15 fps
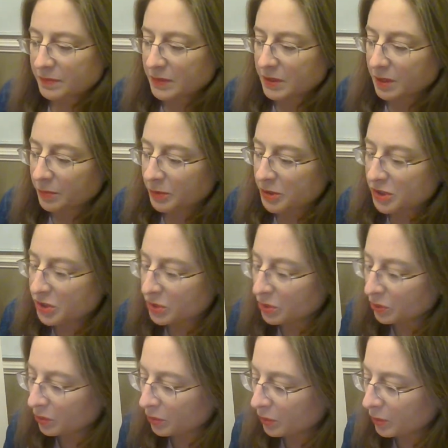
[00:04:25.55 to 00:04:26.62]
Number
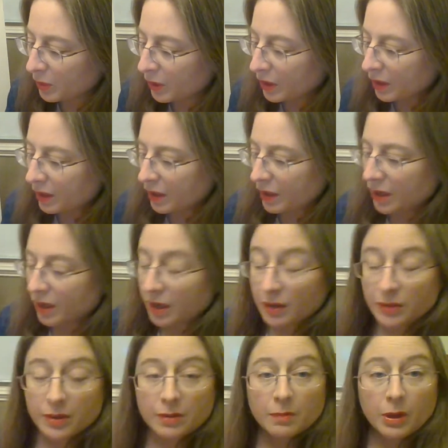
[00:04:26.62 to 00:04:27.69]
2,
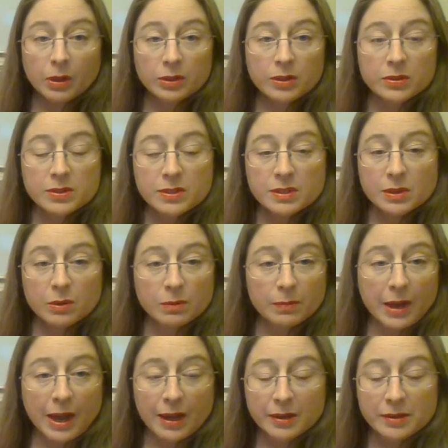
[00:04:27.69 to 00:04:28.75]
the molecules or
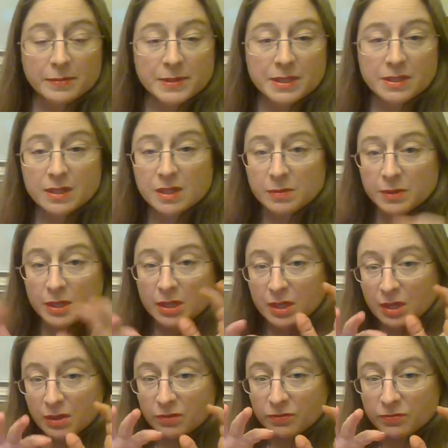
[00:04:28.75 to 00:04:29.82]
atoms need to
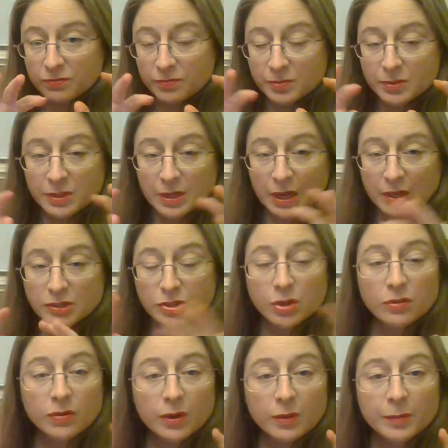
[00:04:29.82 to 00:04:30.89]
be so
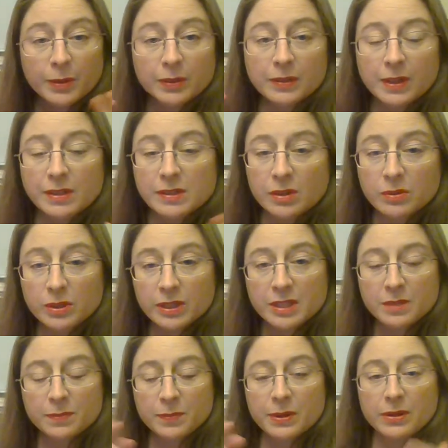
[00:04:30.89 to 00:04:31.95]
far apart they don't
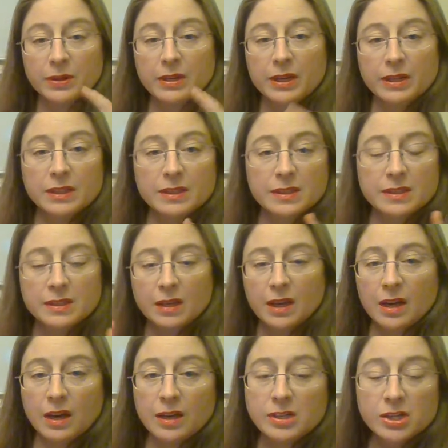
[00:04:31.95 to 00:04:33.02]
experience
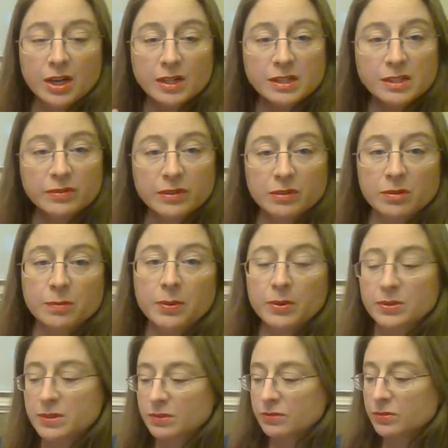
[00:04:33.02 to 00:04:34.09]
attractive and
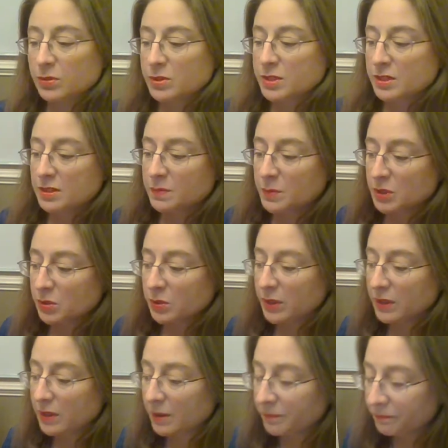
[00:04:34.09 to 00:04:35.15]
repulsive forces
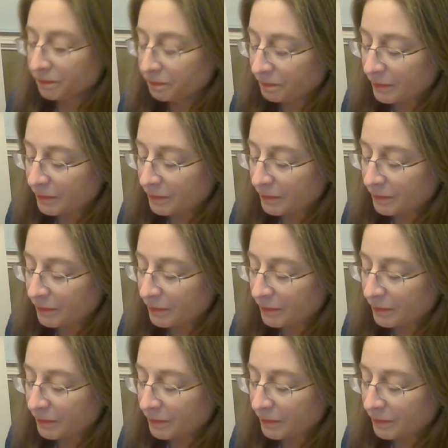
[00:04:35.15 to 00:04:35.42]
between them.